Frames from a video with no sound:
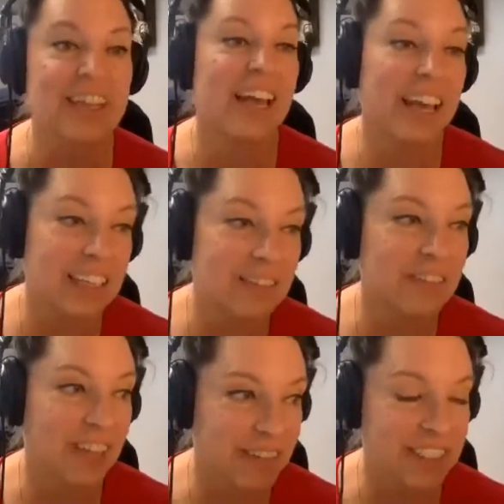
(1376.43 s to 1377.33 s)
And if
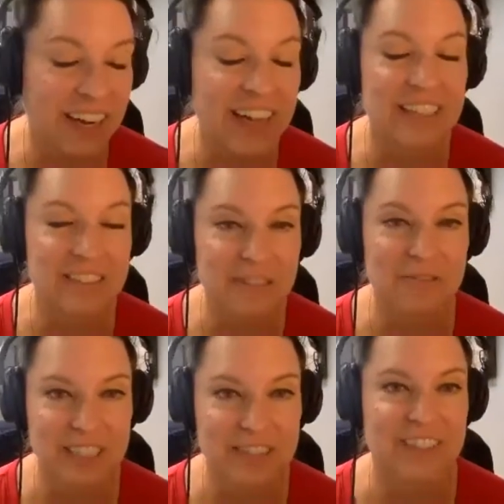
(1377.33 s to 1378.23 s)
you have a child, what
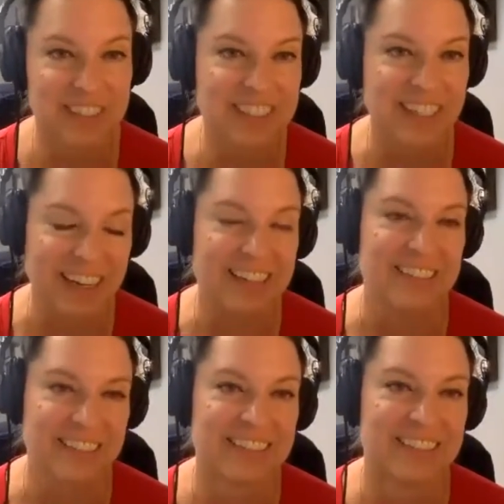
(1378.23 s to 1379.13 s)
works for your child.